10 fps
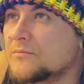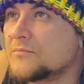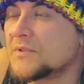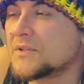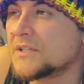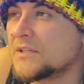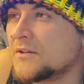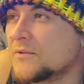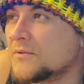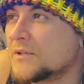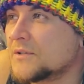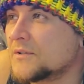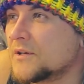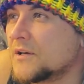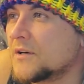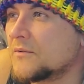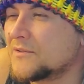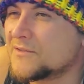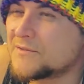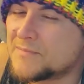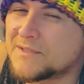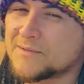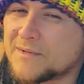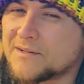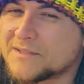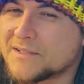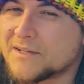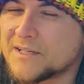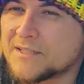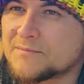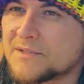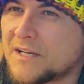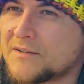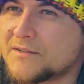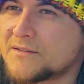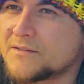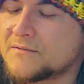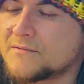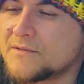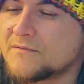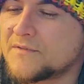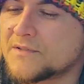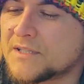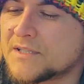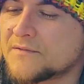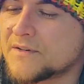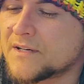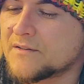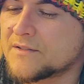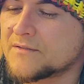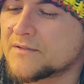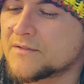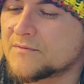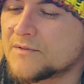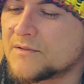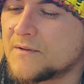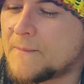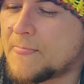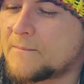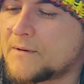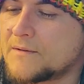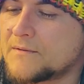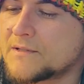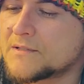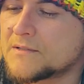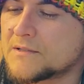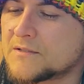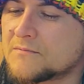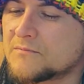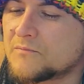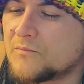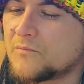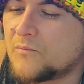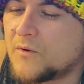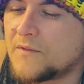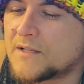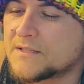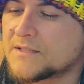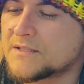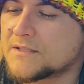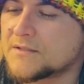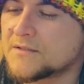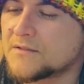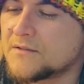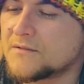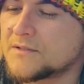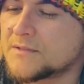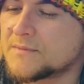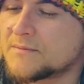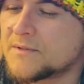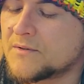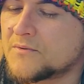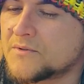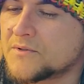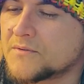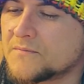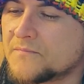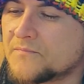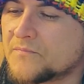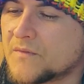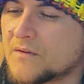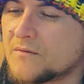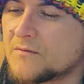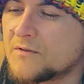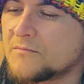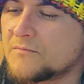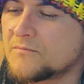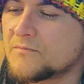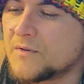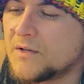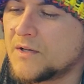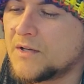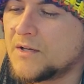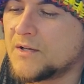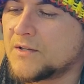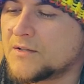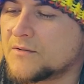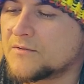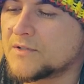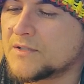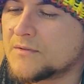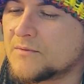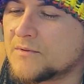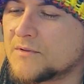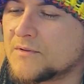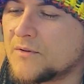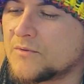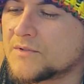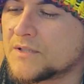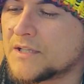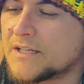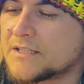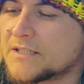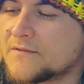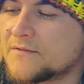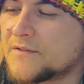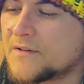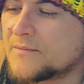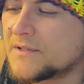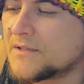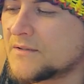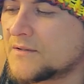the Leo, and well, there's been some Aries there, I guess, but it feels like a different Aries this one. But this one seems to be older, and he's the one that holds the legacy of the family.